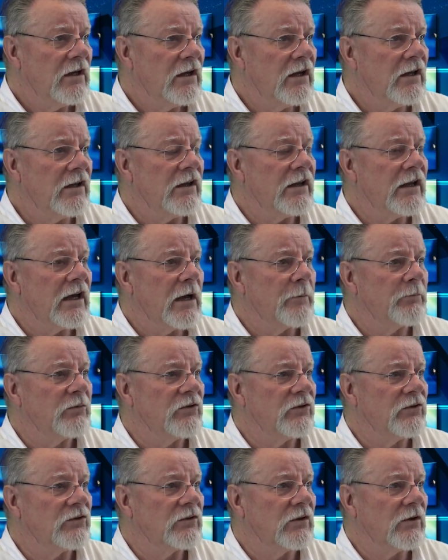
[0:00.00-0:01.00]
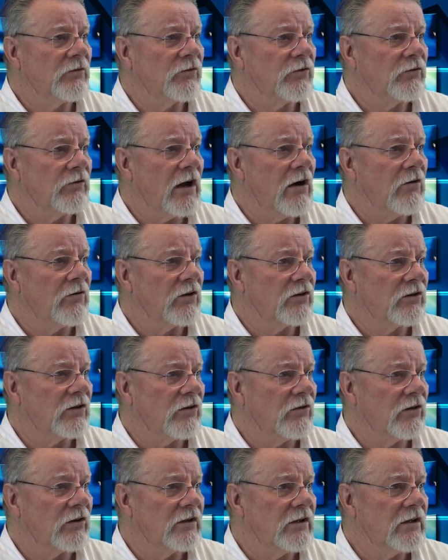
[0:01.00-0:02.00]
in the absence of Crown
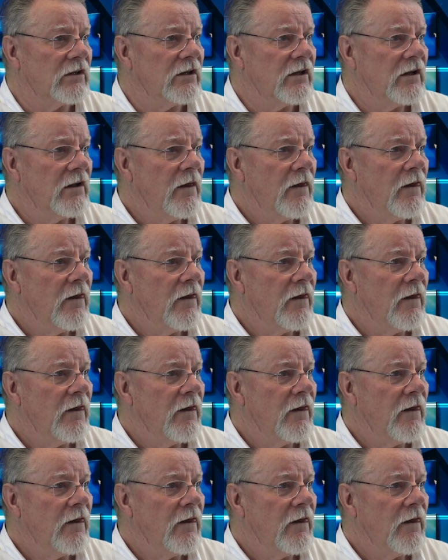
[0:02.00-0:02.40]
authority,